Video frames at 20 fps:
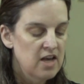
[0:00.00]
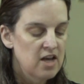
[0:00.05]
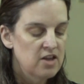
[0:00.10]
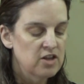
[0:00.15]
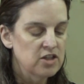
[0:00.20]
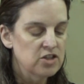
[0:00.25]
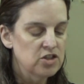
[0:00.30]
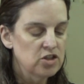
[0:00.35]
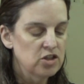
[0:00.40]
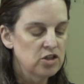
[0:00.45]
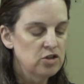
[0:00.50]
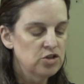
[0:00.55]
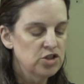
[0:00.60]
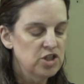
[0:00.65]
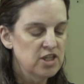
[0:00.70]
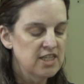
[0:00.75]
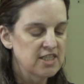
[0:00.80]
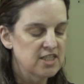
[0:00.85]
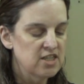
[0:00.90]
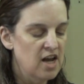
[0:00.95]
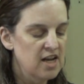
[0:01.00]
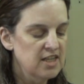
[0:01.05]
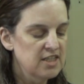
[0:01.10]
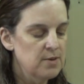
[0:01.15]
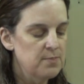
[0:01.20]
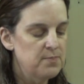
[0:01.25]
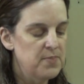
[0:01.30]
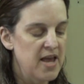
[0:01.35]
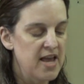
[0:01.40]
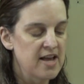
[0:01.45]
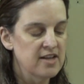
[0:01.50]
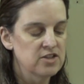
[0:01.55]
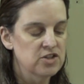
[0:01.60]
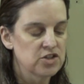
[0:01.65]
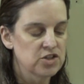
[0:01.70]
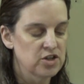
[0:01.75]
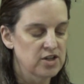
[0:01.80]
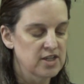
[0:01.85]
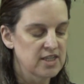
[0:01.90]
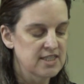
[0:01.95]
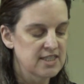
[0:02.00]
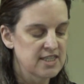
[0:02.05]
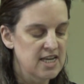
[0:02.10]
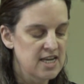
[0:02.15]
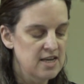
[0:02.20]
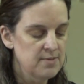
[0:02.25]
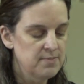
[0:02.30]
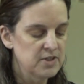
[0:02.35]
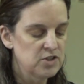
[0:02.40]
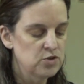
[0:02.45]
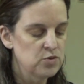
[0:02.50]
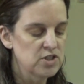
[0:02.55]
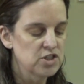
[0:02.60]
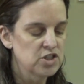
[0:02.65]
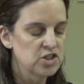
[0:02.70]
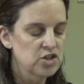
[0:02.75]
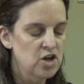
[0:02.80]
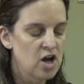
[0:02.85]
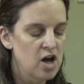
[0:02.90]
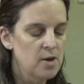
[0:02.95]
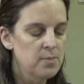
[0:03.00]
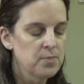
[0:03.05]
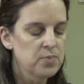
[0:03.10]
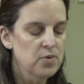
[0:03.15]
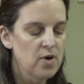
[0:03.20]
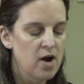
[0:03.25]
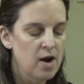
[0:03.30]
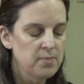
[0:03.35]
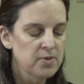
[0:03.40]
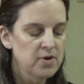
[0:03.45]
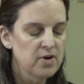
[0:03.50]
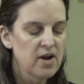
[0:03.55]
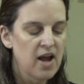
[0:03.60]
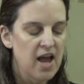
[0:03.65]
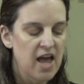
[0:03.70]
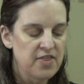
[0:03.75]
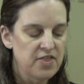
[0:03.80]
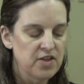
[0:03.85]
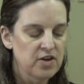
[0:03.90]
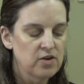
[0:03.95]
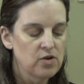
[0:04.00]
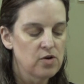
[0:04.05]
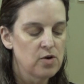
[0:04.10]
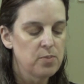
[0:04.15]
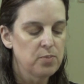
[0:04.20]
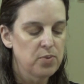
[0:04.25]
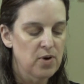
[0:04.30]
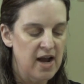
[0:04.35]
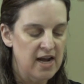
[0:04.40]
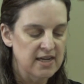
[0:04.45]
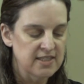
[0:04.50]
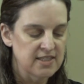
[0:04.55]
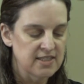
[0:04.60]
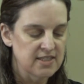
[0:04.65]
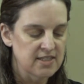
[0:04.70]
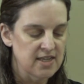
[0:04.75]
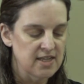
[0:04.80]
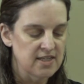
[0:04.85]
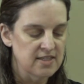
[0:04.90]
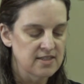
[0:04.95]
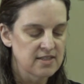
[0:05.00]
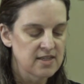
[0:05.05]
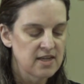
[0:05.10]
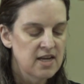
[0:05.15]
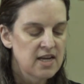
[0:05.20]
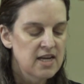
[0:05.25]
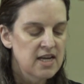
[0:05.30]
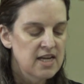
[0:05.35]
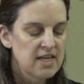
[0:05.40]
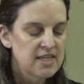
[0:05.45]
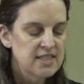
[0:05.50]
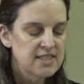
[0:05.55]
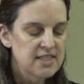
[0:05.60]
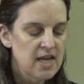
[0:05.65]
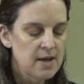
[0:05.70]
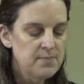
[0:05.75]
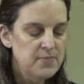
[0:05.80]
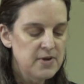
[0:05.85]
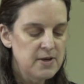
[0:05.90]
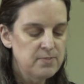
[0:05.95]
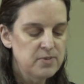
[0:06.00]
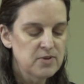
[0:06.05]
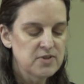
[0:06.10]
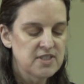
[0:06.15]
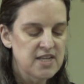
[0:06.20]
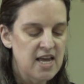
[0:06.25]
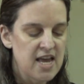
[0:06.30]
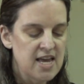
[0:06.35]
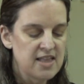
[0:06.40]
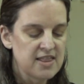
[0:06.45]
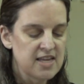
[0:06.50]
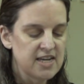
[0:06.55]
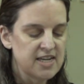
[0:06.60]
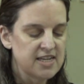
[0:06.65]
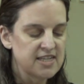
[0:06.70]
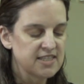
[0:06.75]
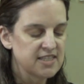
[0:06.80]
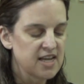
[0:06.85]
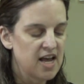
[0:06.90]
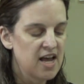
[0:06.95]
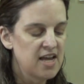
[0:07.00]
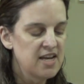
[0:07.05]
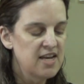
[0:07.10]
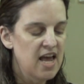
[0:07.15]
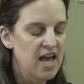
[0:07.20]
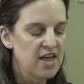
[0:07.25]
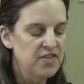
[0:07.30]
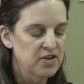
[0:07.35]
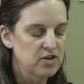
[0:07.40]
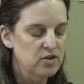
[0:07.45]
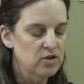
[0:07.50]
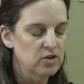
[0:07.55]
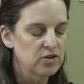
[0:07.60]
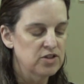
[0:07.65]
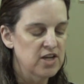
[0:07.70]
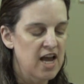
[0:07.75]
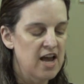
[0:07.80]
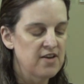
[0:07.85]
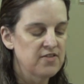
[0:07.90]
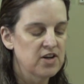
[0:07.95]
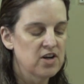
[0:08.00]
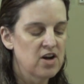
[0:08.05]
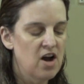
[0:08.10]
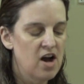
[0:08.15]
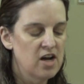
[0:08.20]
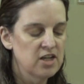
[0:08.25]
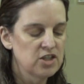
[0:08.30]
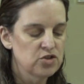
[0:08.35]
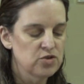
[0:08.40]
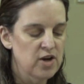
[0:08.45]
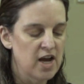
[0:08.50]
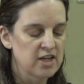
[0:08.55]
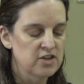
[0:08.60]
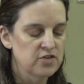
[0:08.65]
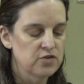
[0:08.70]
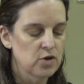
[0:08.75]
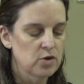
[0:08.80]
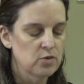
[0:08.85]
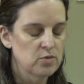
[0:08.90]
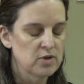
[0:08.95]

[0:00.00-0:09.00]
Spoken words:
The solution is not to ban surrogacy, but to install proper ethical practices. Some people say that it is unethical to have a contract for a